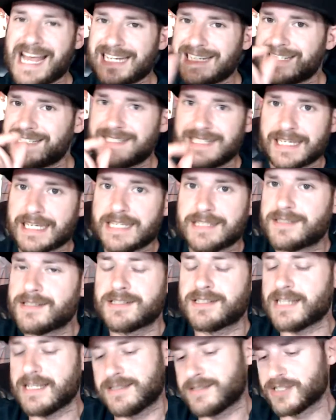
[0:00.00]
just like it's
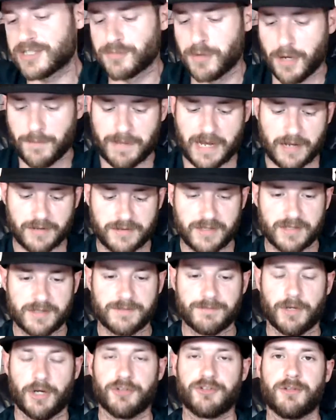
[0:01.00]
the small
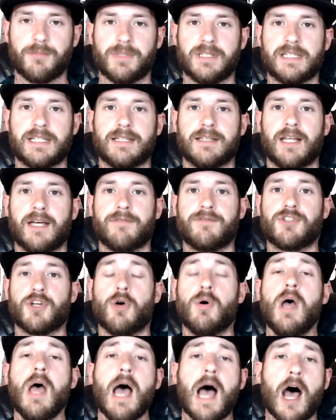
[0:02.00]
bounces ultimately in life.
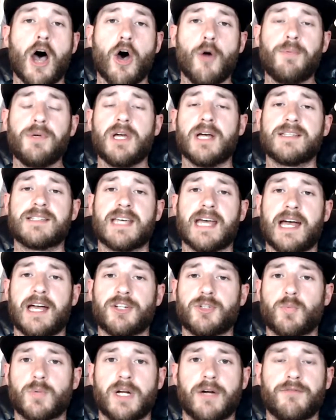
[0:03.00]
So I hope you guys
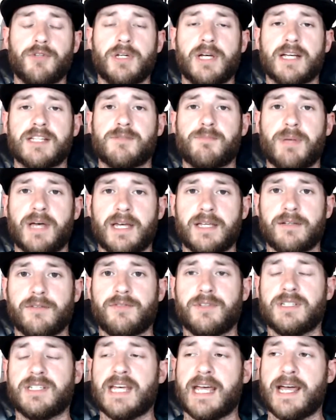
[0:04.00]
cashed whatever you guys bet.
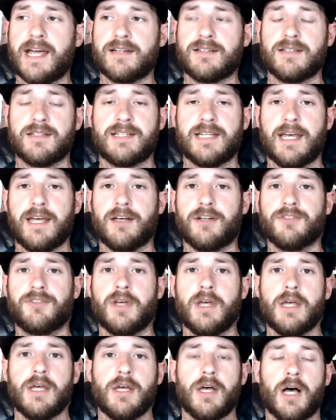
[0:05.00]
If you tagged, you tailed,
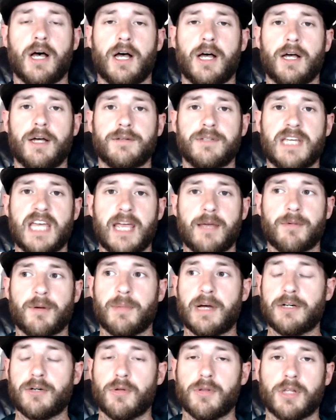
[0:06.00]
you came
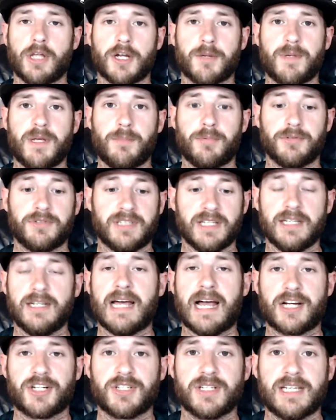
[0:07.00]
up. I know a lot of people did
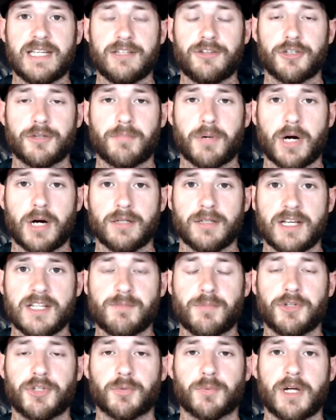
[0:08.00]
actually hit their
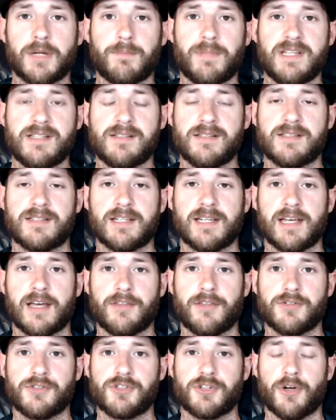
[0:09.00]
parlays, put the right pieces
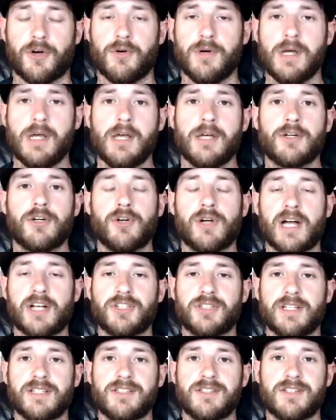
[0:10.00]
together. So
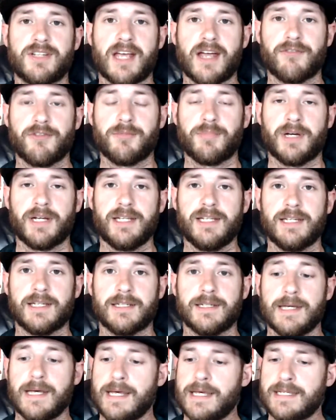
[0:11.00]
congratulations to everybody.
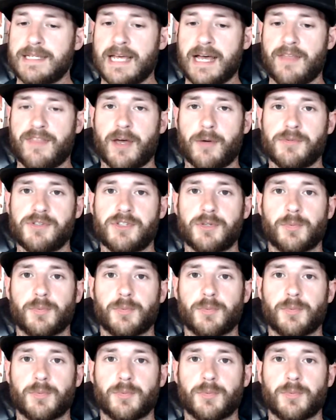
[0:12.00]
And yeah, that was the